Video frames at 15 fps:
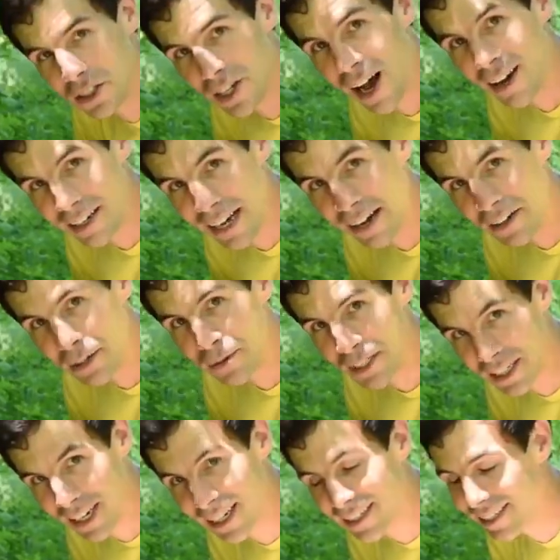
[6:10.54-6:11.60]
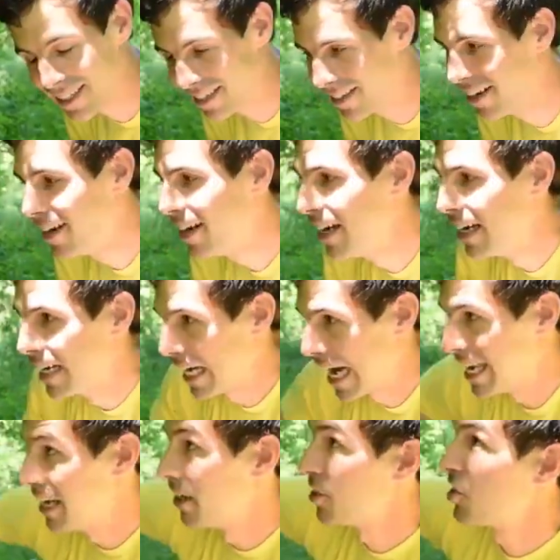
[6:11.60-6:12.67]
Sauk County, Wisconsin.
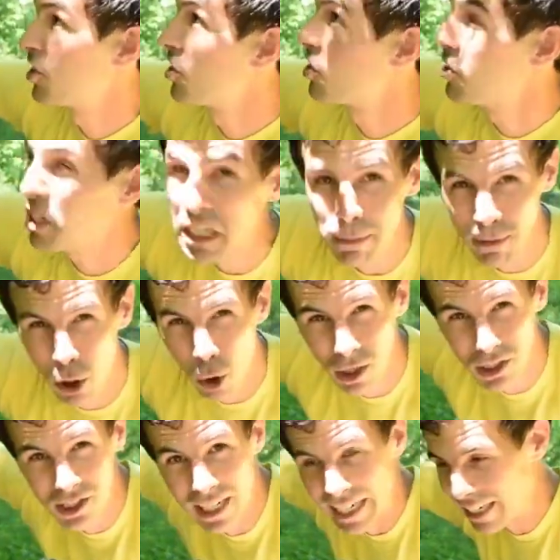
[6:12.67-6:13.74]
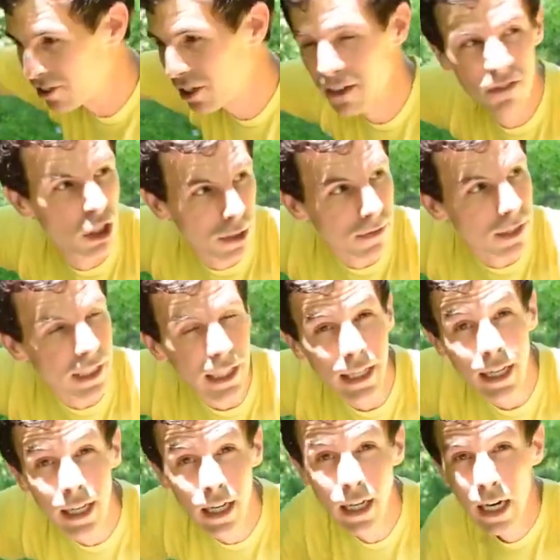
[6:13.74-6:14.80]
And there's steep quartzite cliffs over
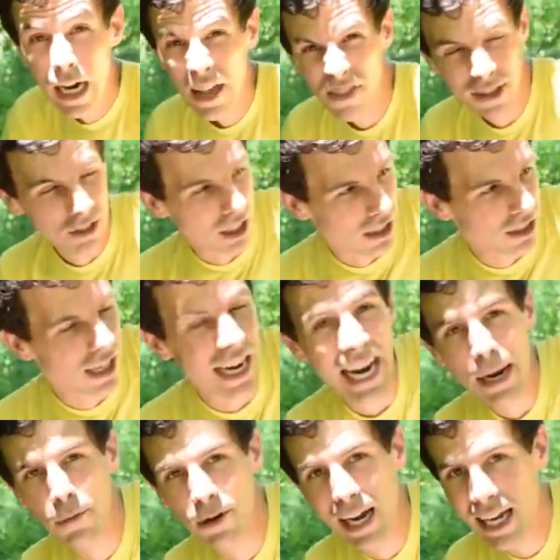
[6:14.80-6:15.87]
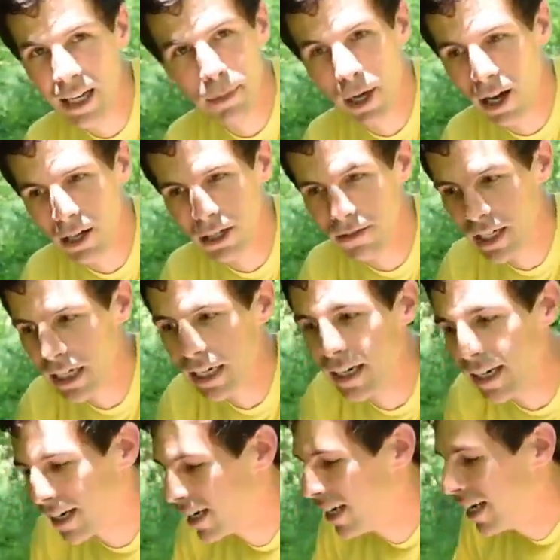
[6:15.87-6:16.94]
here, there's a tamarack bog over
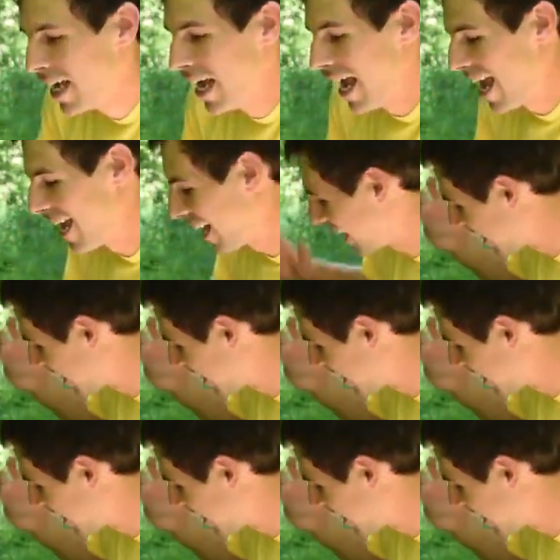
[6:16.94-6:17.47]
here, and